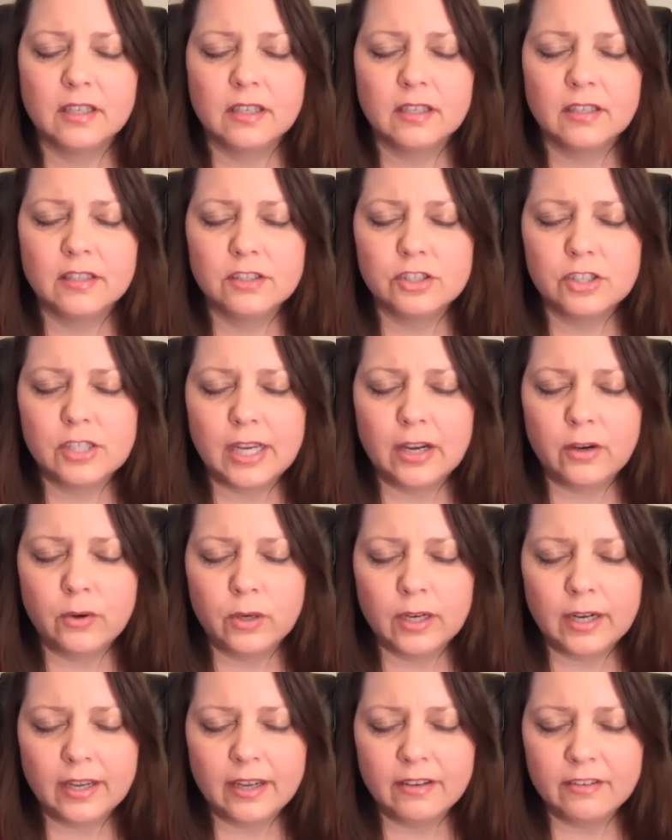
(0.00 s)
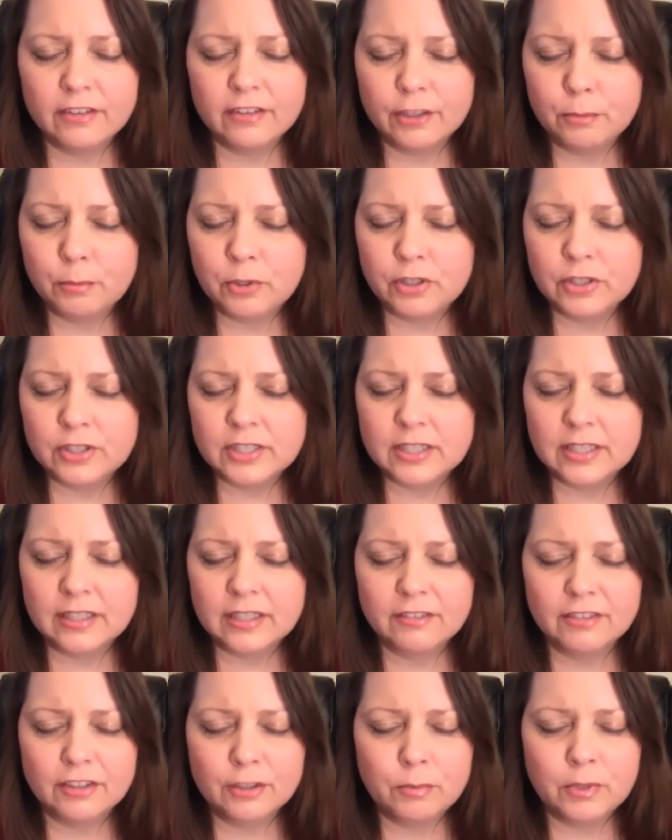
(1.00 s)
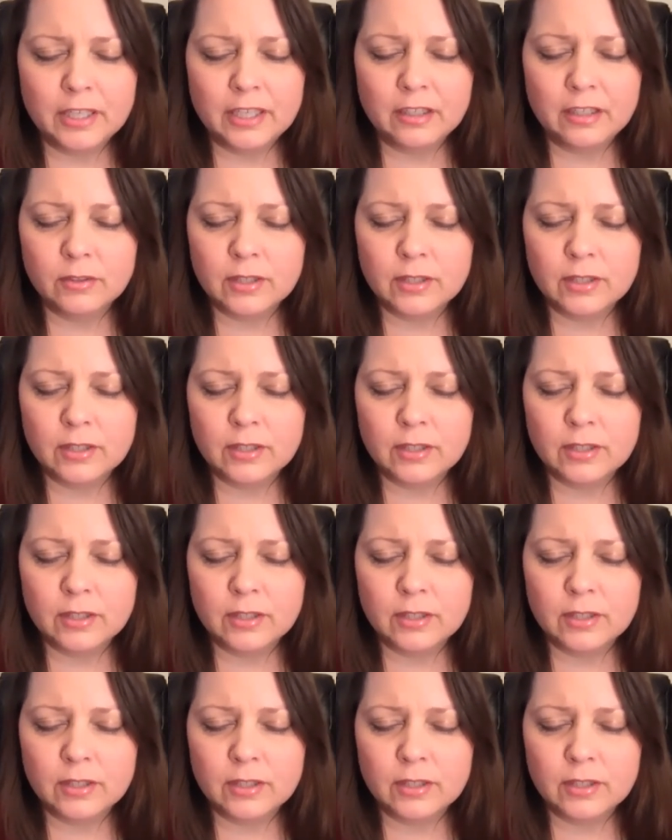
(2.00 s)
Shower every person, every being